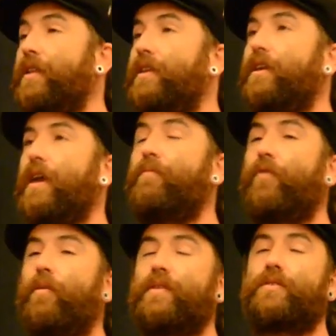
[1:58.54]
idea came
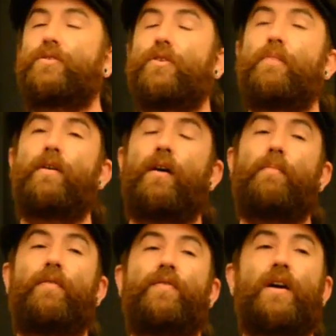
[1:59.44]
from is, so
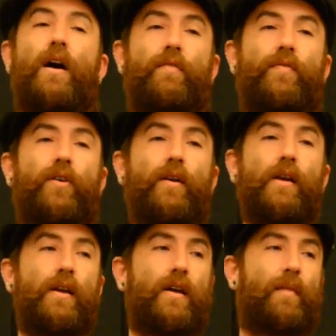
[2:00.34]
I'm a photographer.
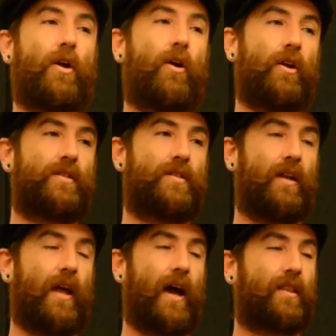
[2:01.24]
I'm an artist
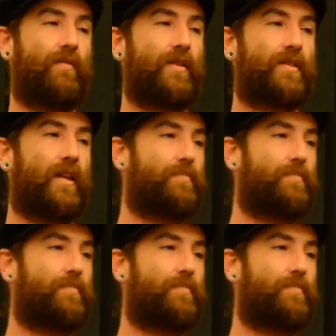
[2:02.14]
and an activist, and I